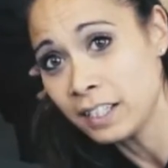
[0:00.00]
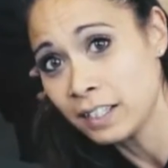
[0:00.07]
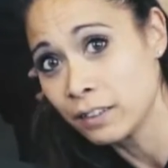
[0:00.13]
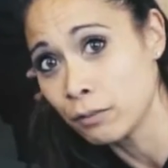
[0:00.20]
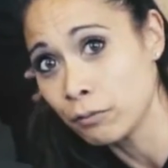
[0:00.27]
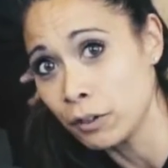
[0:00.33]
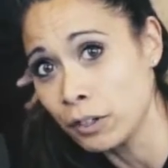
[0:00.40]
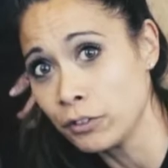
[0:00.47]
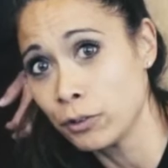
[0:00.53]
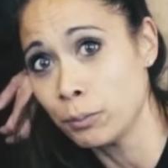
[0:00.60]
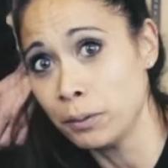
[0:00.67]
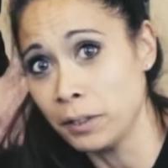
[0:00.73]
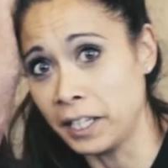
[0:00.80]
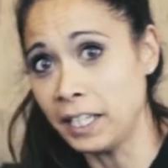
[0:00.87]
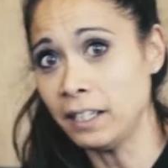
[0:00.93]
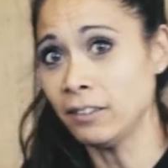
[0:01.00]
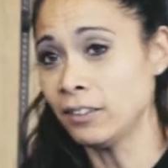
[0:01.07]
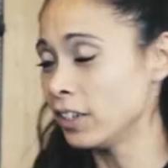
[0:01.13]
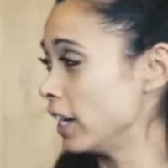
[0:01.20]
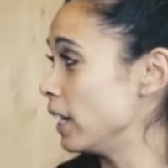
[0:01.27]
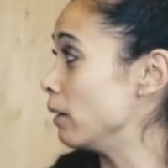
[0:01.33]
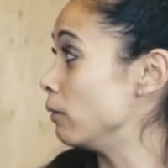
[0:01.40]
in the frontal plane,
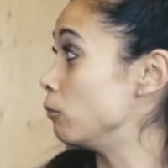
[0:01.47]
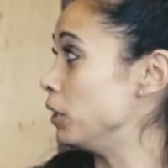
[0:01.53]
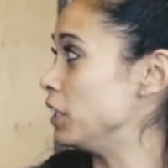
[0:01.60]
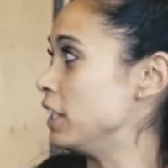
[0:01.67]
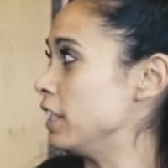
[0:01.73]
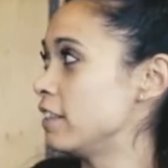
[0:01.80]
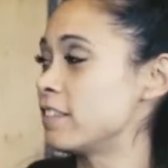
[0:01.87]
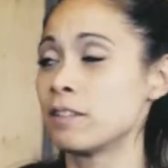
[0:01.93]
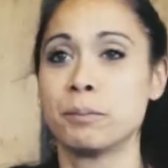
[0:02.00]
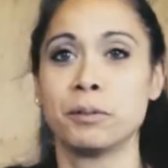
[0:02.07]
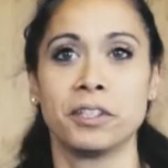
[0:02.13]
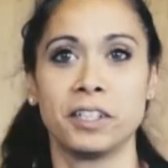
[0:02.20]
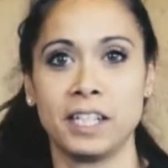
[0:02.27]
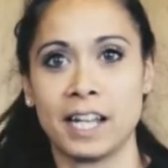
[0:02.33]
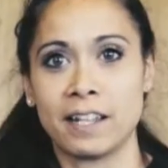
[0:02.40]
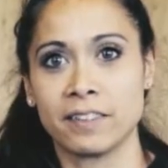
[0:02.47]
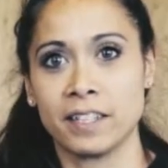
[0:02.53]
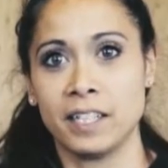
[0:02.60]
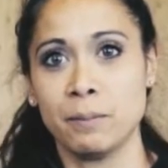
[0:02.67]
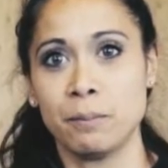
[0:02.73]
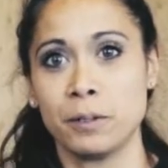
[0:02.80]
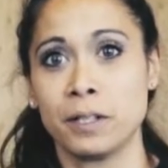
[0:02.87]
okay? And we need stability at the
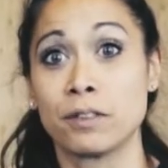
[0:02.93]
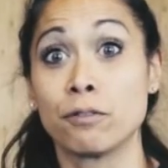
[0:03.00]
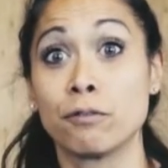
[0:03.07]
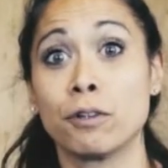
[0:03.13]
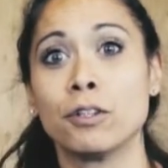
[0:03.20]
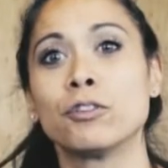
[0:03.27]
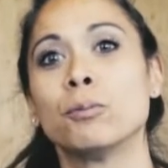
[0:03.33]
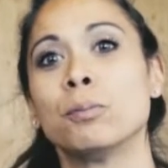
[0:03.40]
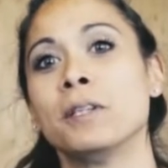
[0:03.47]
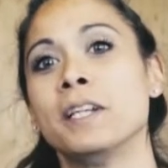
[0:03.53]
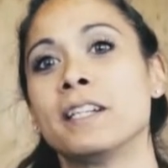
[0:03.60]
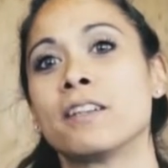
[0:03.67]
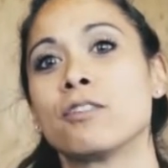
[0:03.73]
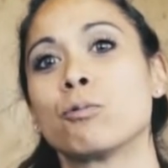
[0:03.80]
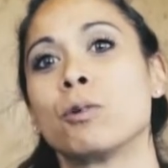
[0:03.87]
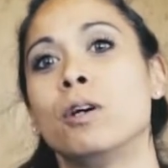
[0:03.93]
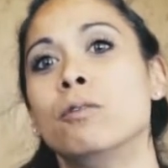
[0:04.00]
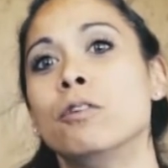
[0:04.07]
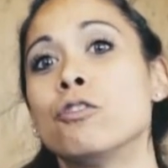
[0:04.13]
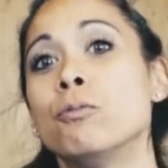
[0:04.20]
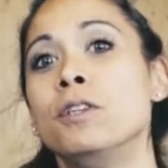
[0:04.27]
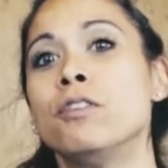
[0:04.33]
hip in the frontal plane as well,
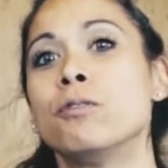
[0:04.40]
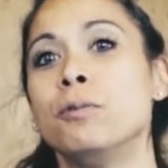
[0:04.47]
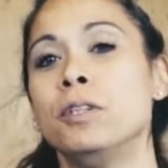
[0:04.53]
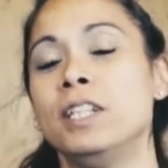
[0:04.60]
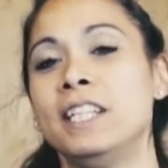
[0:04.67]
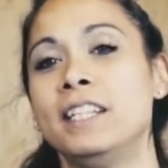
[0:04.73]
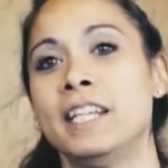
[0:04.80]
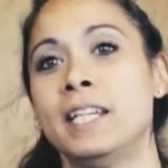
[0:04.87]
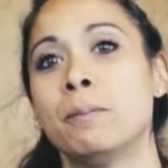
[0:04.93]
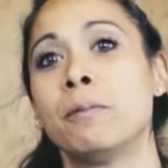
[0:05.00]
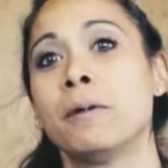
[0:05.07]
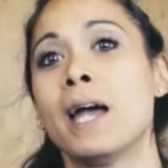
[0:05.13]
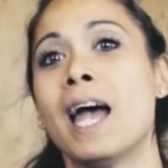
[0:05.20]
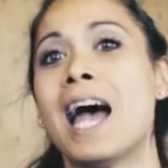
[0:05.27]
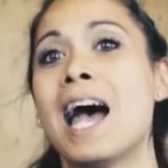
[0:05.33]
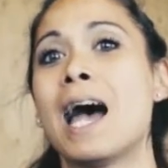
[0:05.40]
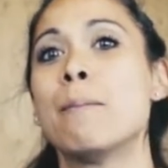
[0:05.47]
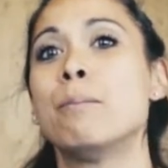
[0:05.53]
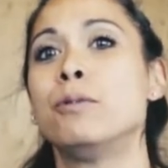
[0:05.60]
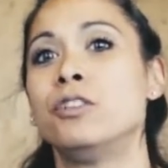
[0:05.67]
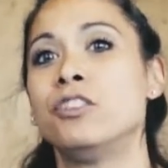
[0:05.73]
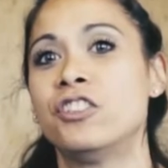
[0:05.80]
which means we need hip
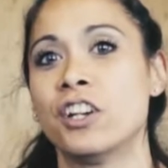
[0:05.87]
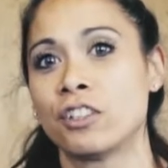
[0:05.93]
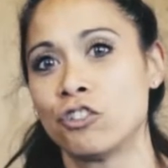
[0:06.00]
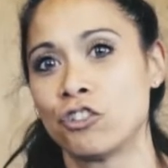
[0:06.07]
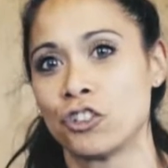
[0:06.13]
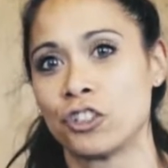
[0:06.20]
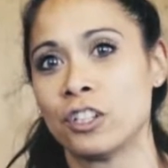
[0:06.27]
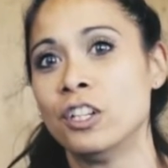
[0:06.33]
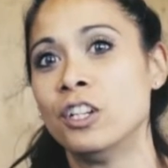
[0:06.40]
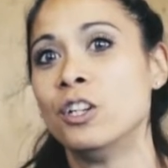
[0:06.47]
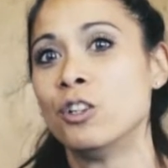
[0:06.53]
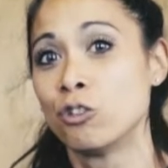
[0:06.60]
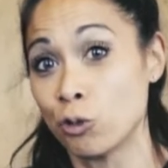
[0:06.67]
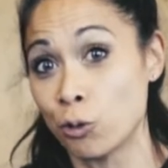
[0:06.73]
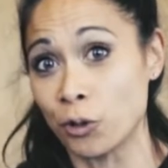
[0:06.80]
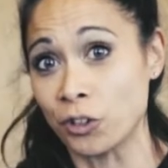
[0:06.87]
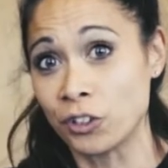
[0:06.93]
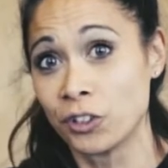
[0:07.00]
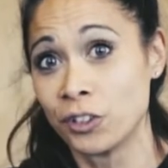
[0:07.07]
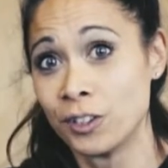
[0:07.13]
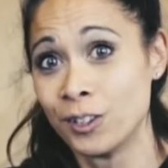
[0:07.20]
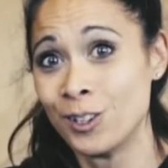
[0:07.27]
abduction
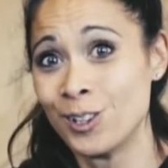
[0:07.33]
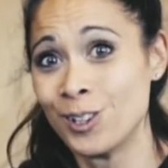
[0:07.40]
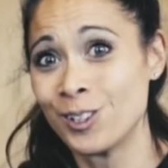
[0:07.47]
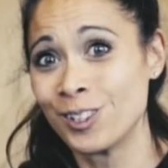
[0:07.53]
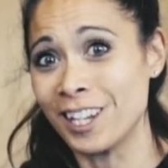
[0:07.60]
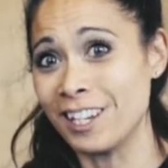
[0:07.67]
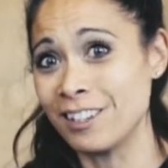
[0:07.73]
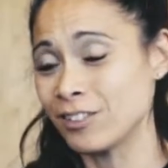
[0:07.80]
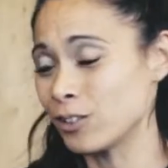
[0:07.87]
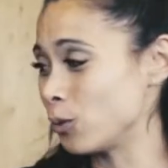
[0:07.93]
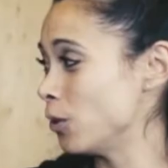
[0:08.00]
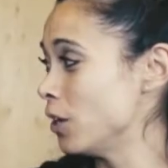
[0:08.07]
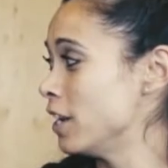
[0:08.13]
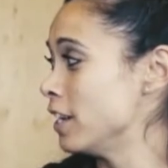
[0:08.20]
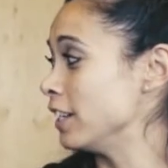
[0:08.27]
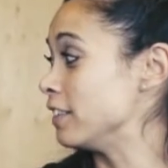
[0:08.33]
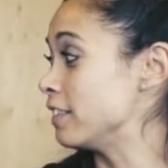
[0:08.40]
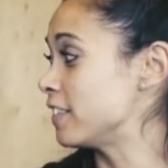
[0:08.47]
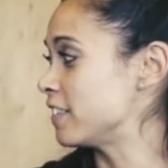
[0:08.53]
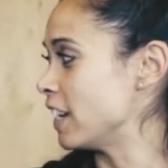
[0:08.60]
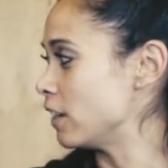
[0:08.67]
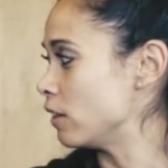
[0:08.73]
torque, okay? So
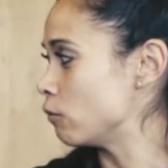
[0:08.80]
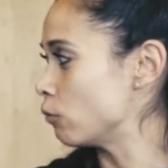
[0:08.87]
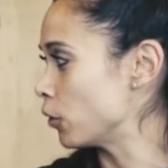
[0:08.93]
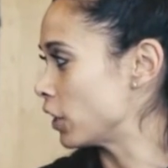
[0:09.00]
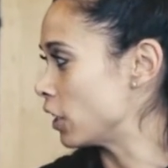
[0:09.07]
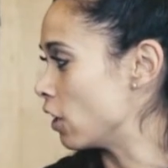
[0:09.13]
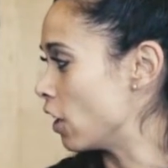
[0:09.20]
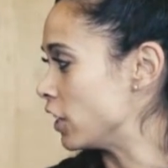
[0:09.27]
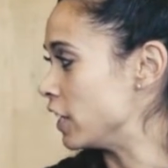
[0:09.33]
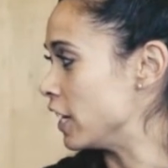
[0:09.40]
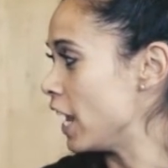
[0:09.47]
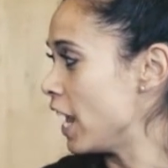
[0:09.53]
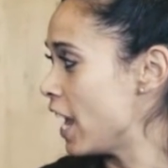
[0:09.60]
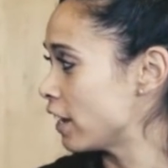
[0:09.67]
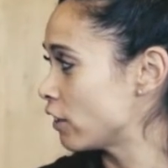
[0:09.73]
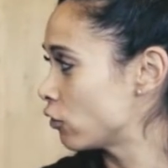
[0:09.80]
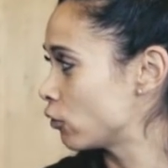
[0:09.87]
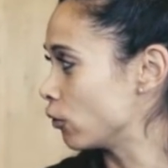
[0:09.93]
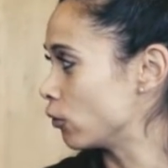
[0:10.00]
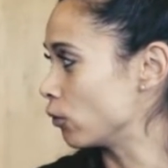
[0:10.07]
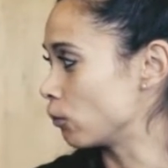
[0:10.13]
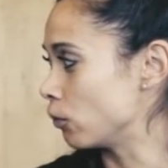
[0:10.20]
instead of working on an
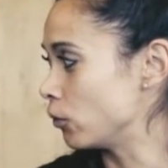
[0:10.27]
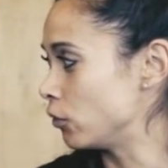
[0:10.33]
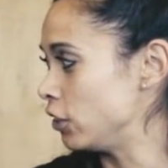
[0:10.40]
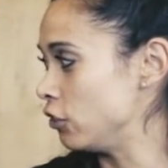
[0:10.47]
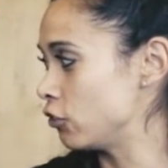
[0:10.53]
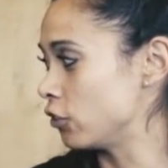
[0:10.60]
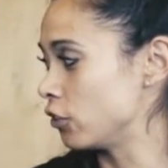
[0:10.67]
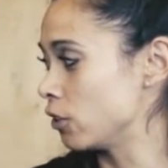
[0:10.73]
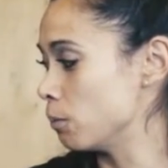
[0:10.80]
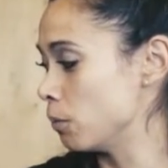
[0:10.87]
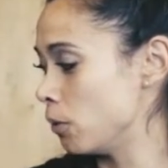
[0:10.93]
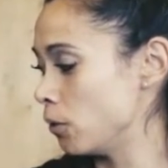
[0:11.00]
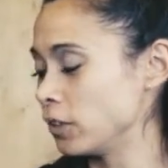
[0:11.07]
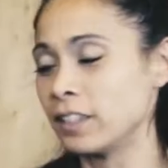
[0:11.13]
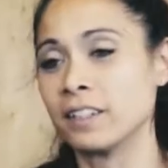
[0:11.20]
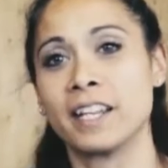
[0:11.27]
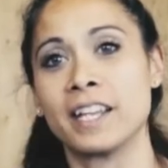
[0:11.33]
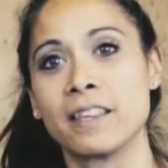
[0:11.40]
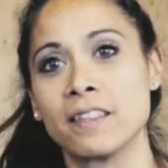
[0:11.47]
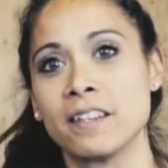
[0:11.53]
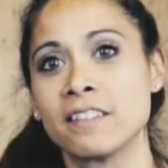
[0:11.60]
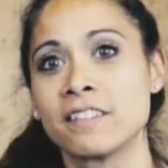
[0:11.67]
external rotation component
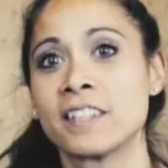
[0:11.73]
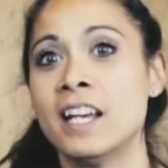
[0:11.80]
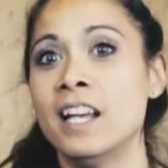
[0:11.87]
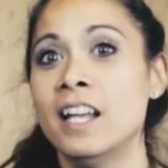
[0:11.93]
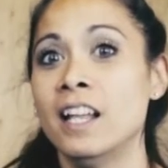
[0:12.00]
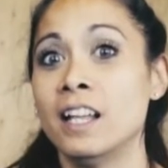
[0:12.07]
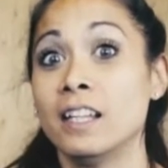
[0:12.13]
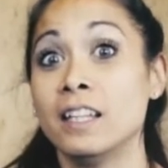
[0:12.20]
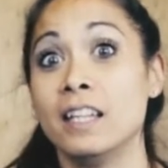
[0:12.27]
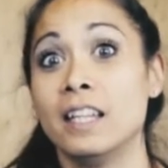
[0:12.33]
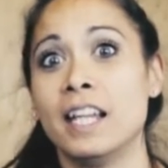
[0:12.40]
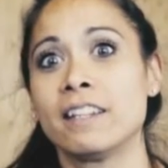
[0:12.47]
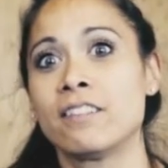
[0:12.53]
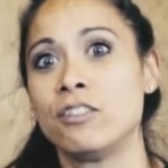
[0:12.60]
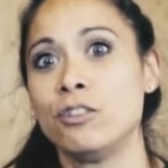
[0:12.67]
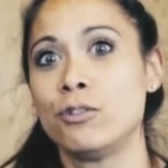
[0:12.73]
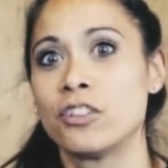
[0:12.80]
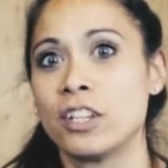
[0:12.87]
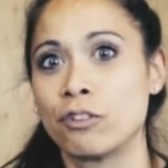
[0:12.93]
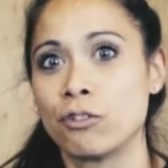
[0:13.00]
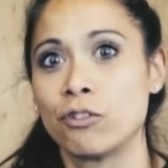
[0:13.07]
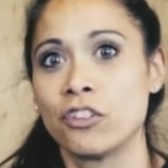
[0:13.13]
like this, let's use
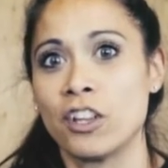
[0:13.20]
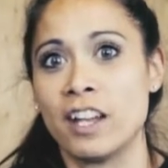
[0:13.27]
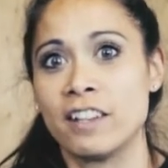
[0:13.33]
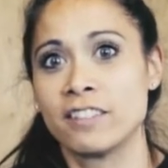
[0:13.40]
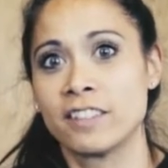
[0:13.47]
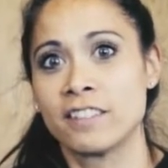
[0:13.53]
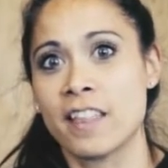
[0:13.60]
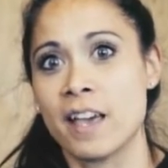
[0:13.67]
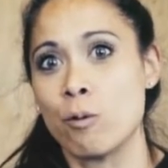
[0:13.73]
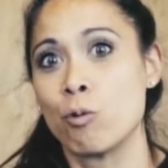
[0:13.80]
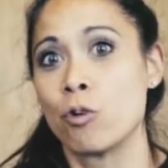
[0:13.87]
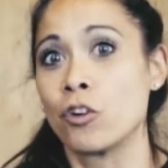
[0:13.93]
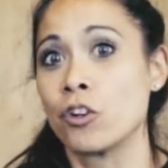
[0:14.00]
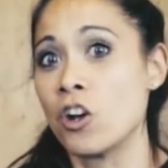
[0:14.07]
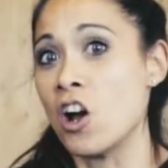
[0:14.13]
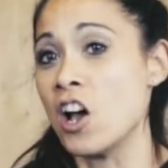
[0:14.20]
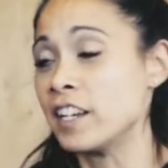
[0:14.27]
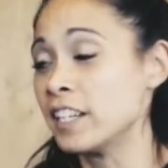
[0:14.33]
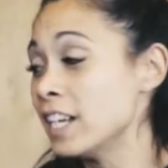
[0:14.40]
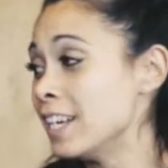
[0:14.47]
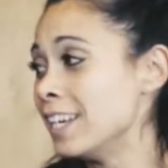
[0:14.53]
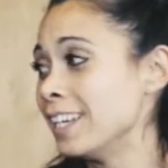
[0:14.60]
exercises that work
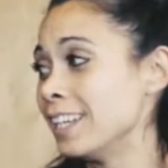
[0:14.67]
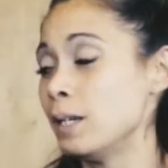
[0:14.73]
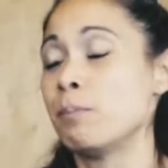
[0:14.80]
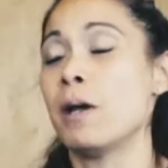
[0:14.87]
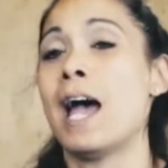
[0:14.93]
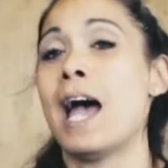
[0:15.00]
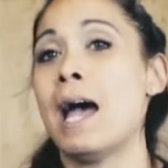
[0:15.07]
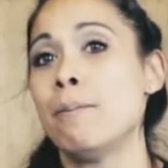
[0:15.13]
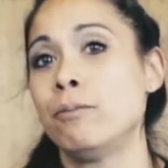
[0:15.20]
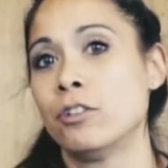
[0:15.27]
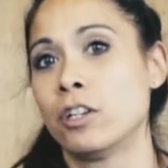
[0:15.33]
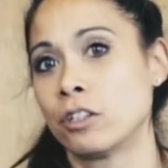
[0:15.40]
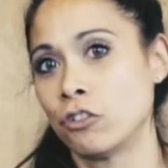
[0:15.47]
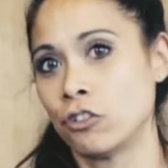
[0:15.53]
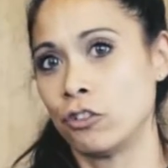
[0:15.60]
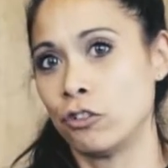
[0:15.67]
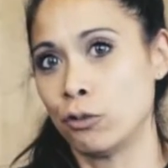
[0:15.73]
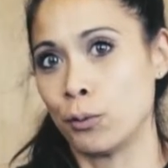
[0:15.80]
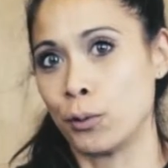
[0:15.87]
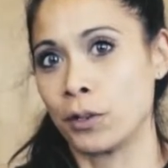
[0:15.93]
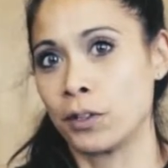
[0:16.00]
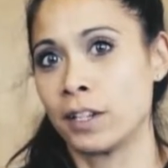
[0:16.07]
on hip abduction
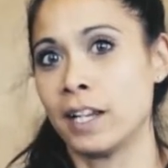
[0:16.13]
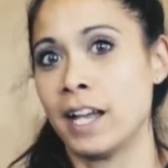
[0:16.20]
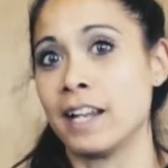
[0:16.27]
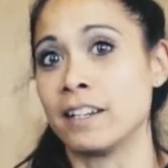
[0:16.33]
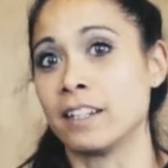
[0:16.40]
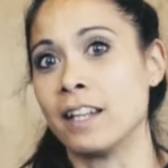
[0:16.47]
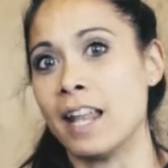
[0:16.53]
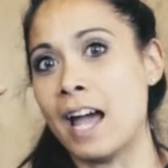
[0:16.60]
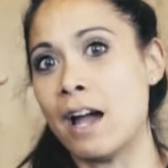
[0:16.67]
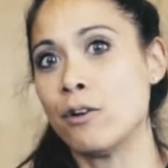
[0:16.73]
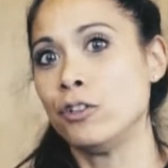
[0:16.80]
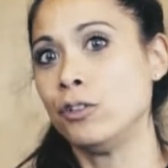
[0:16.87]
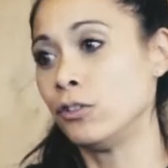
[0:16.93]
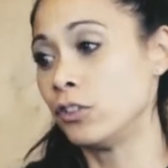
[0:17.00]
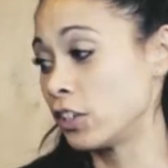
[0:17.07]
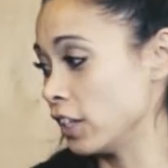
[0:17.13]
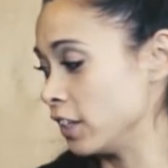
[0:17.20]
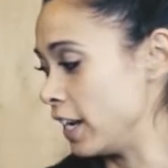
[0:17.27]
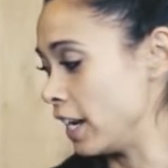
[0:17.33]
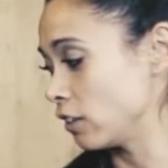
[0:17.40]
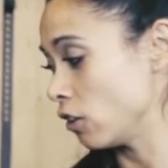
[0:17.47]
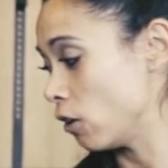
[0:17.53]
torque and allow you to
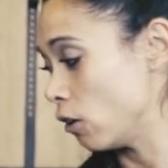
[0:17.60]
connect